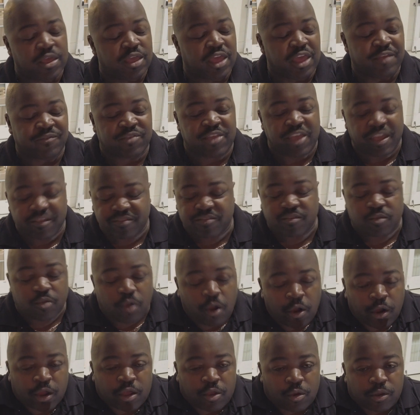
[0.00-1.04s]
If guests
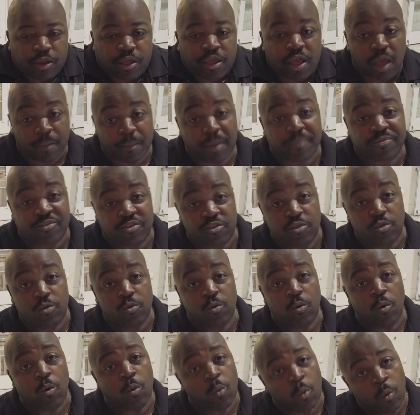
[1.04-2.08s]
are gonna come up to
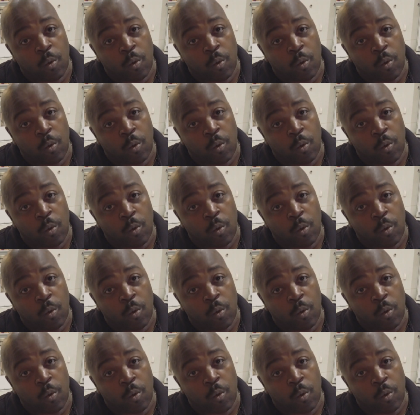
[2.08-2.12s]
you,